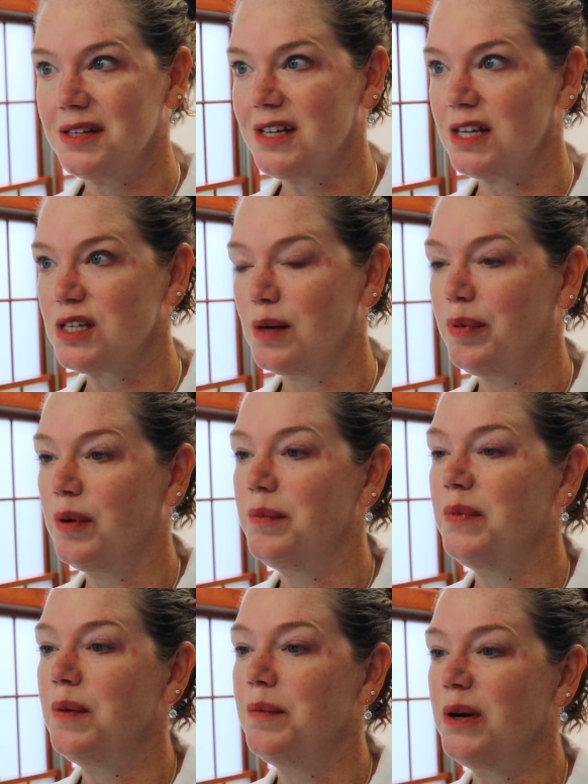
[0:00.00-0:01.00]
touch-up on
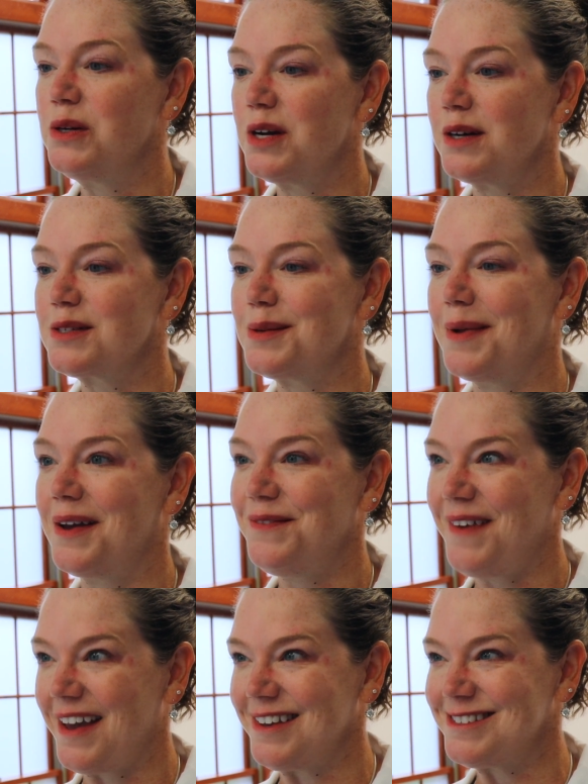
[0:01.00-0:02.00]
Botox on my
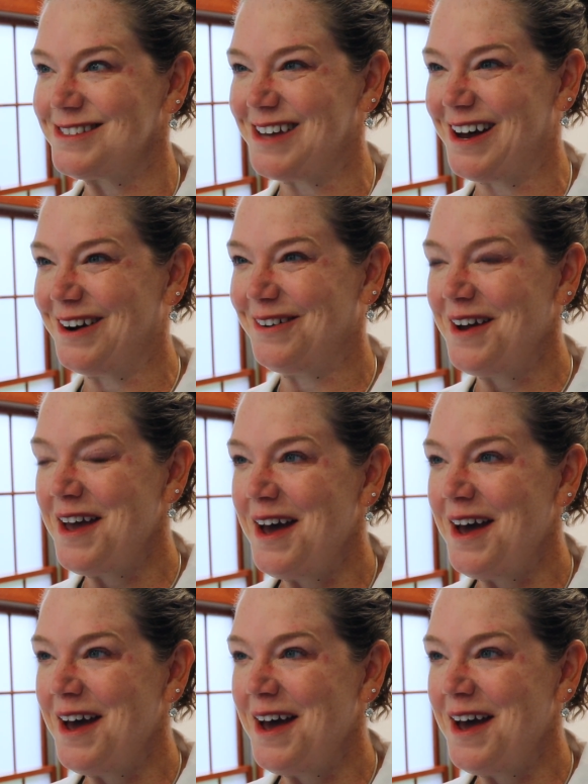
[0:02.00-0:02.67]
face, so